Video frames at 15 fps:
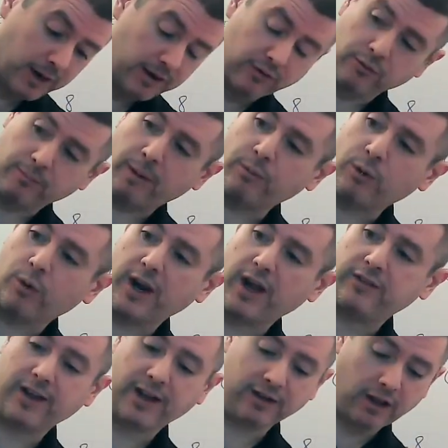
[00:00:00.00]
But remember
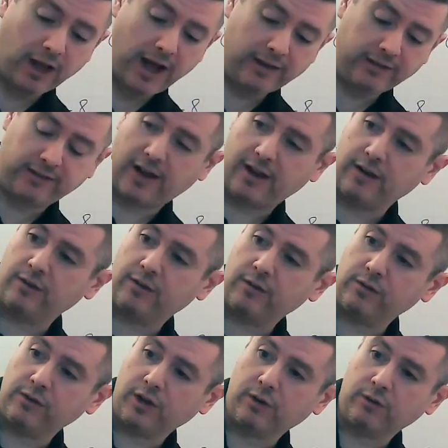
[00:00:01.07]
what I said in class,
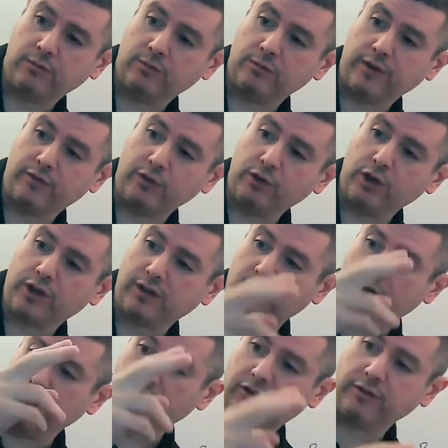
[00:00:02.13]
and if you look
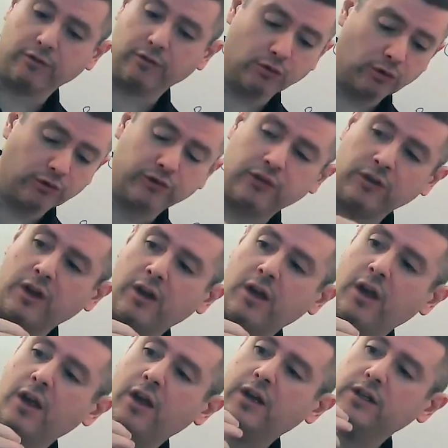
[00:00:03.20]
at the list of the rules,
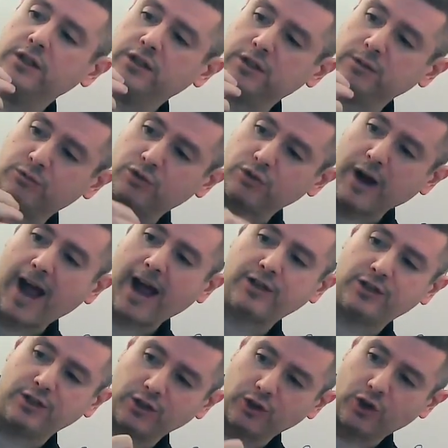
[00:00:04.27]

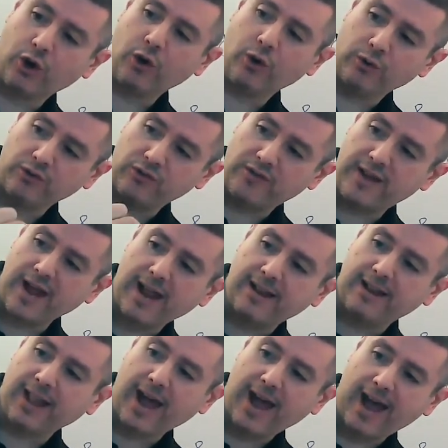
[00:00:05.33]
subtraction goes
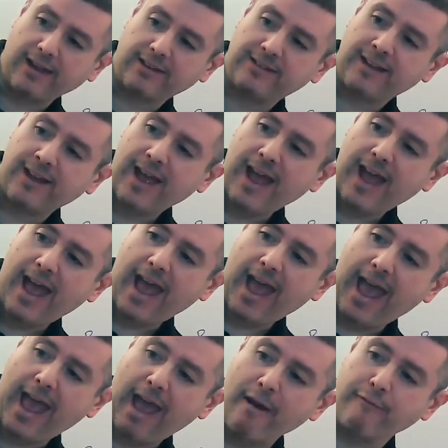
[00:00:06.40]
dead last.
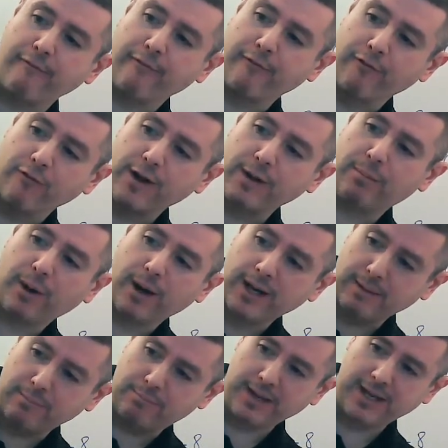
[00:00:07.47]

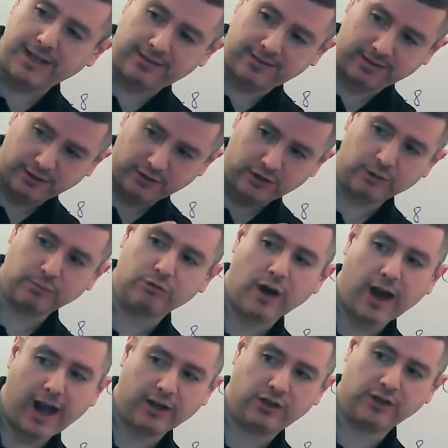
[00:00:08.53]
Everybody beats
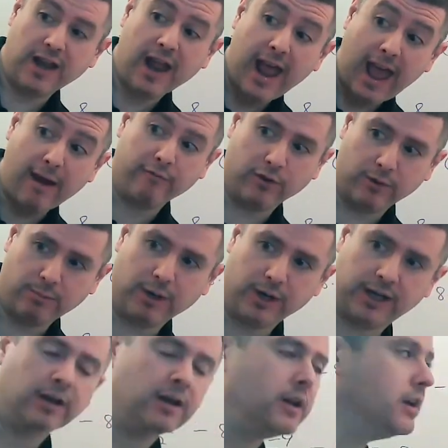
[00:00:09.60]
subtraction.
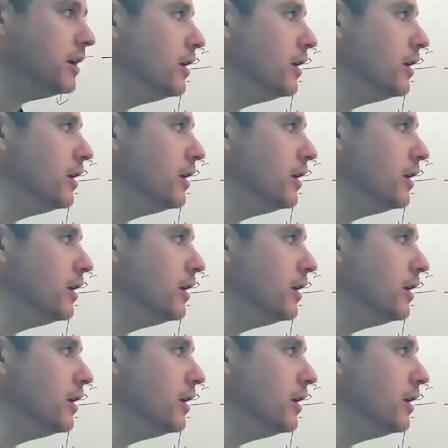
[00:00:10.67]
Everybody.